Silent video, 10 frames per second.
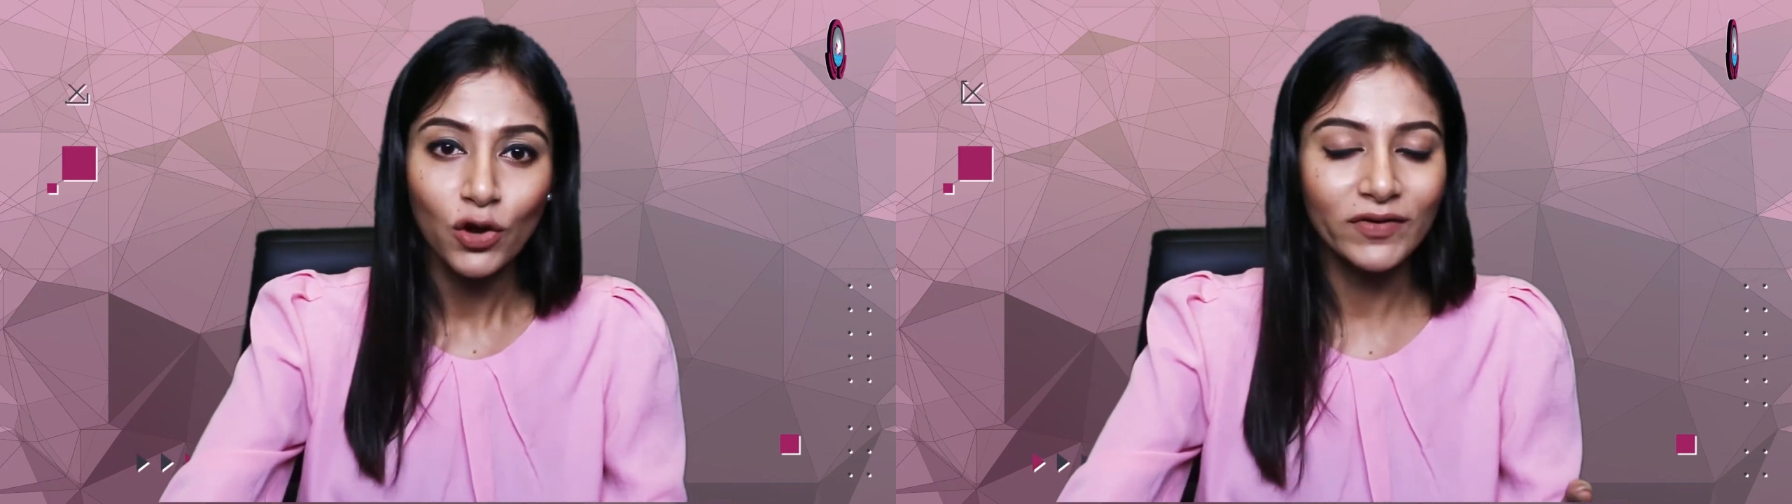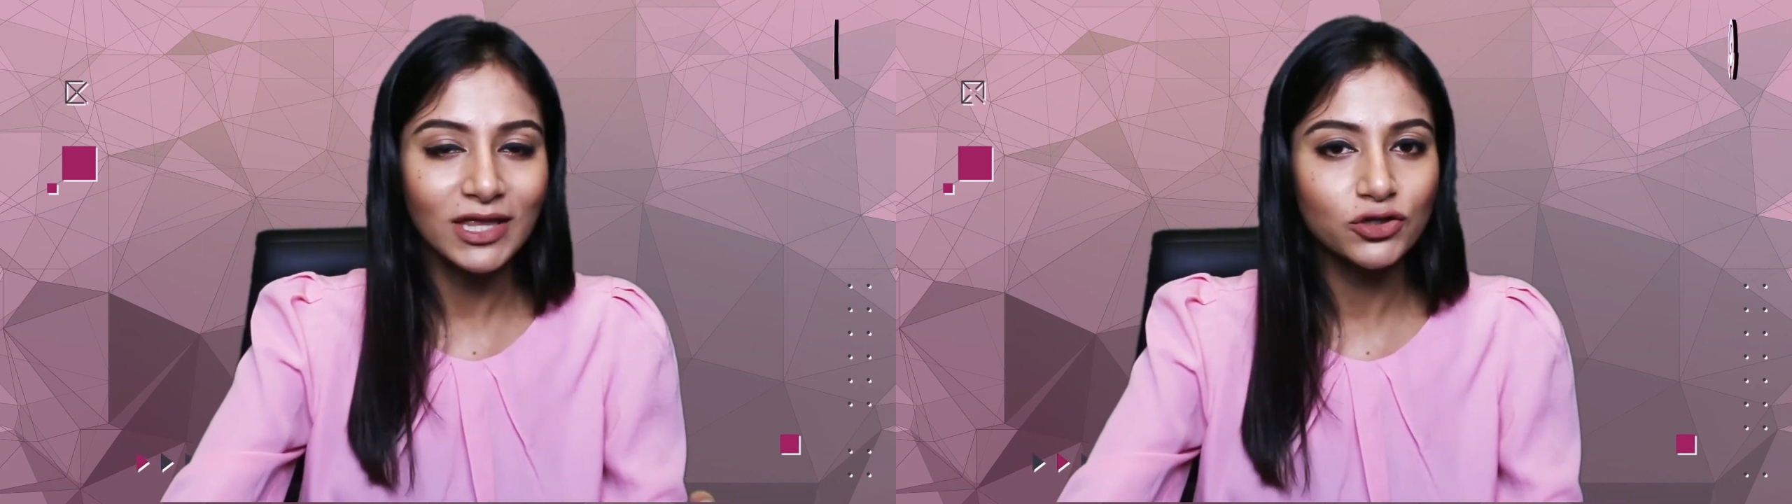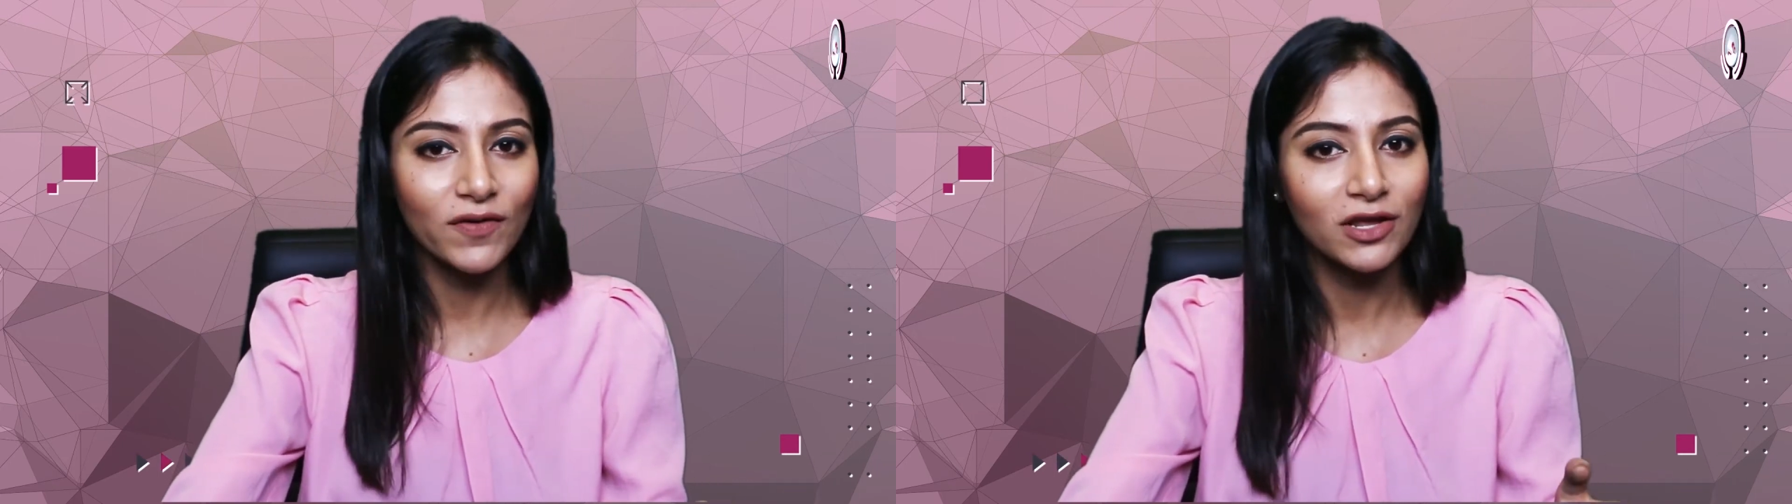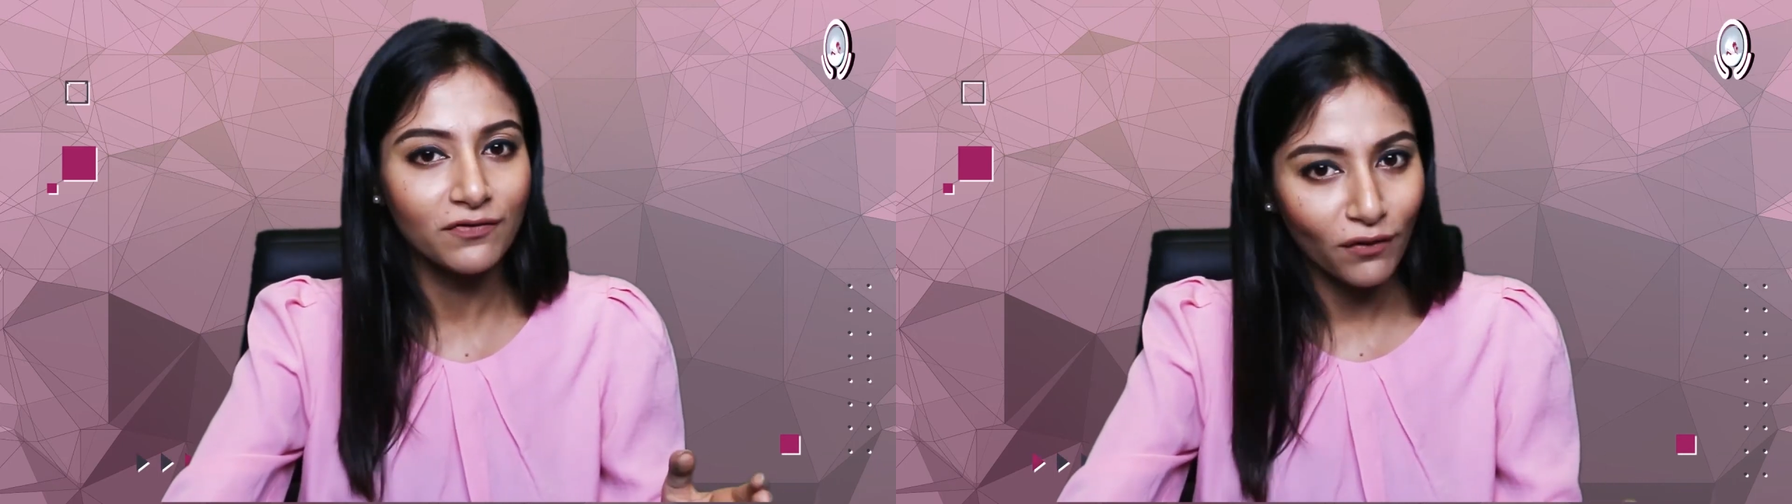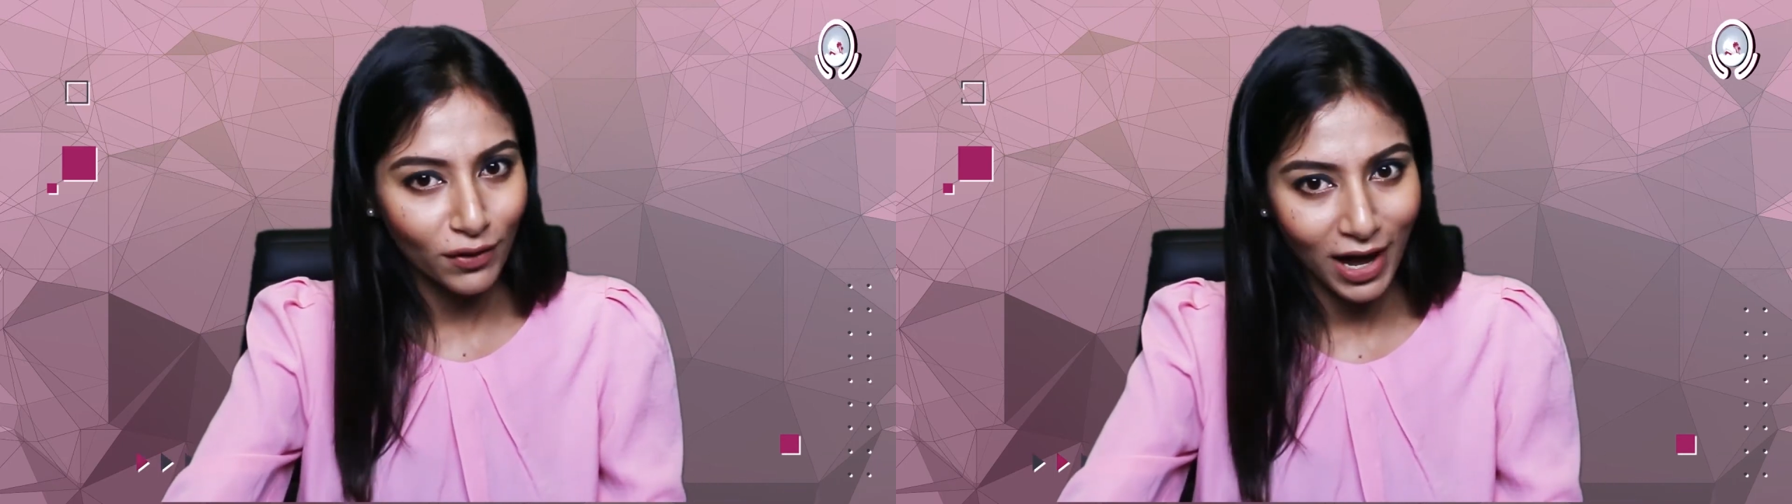within
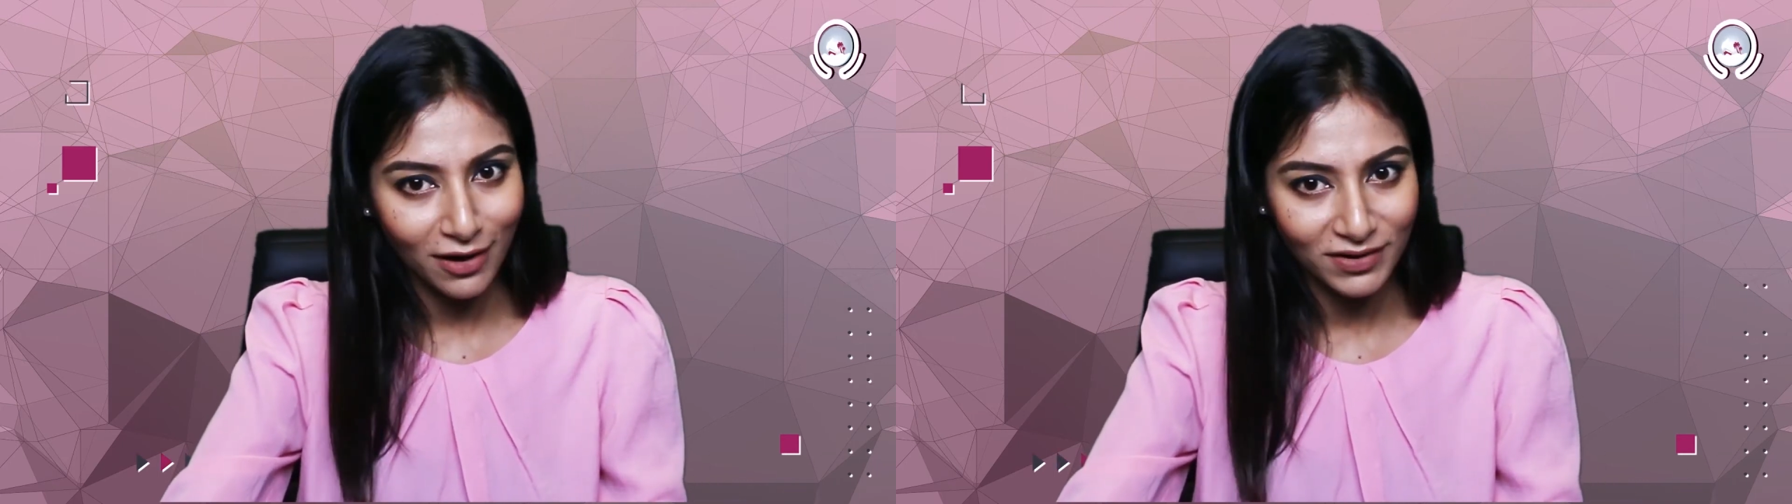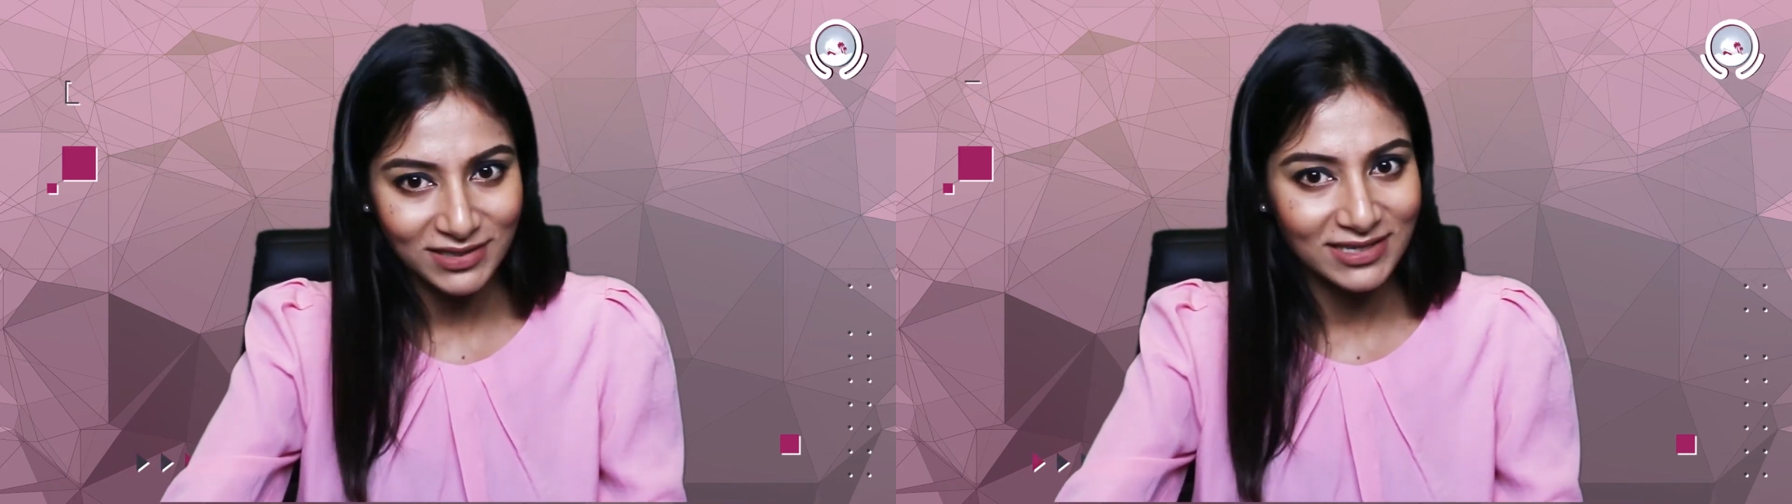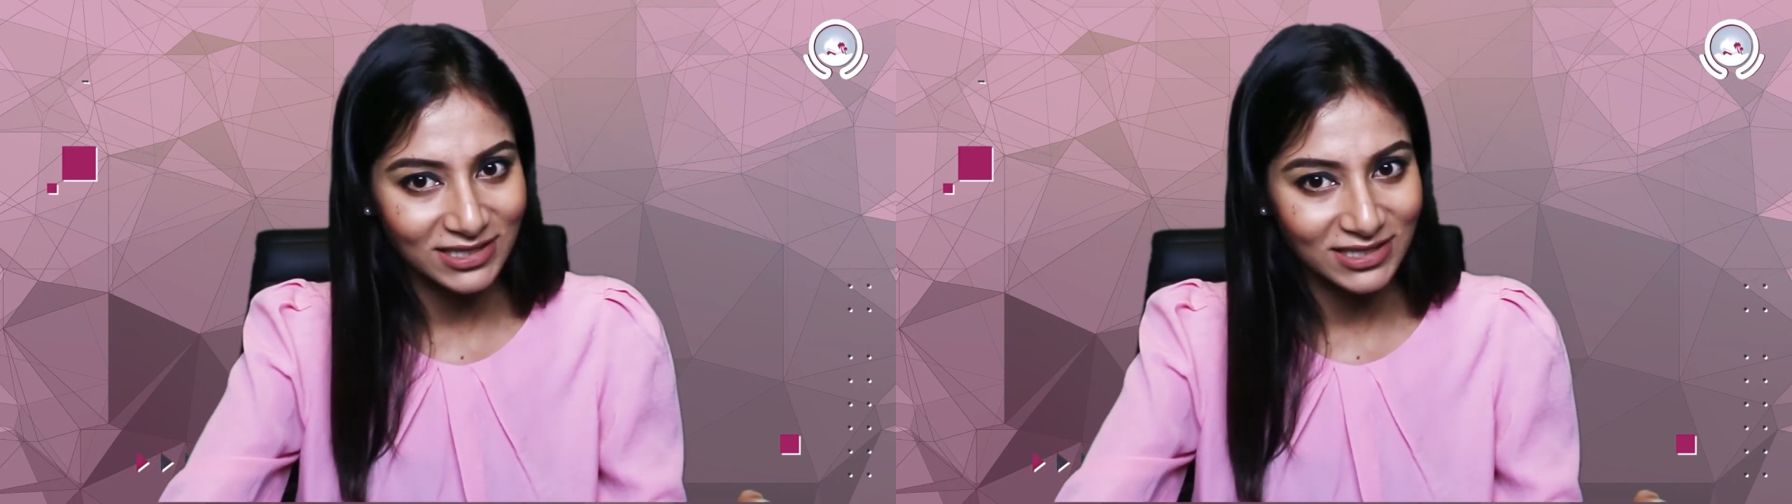24 hours